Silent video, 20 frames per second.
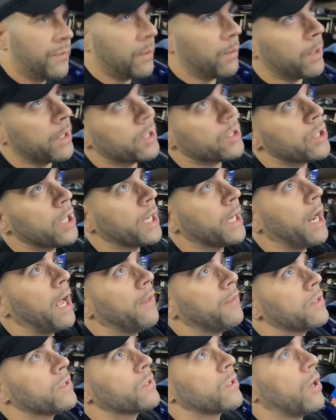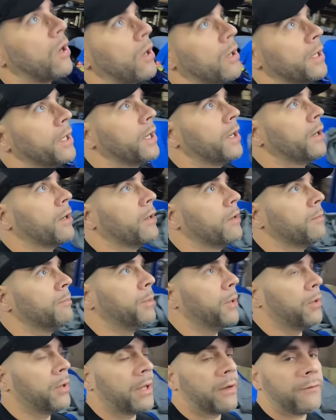If you want to check it out in this card here,
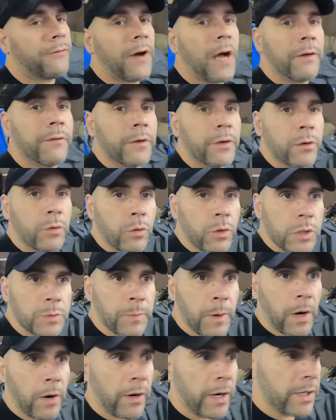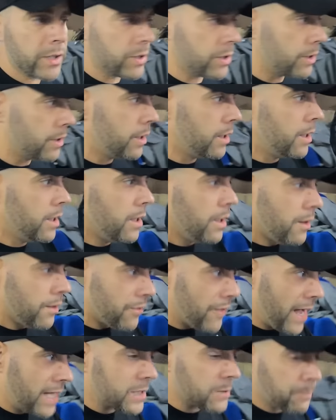building a 500 horsepower engine.
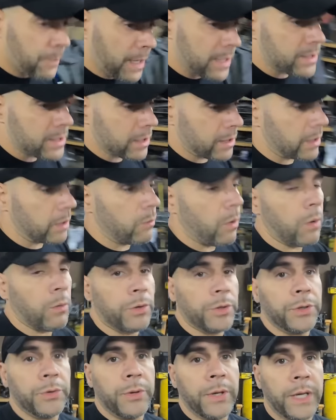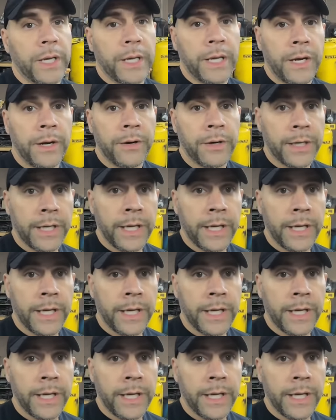That's basically what we're doing here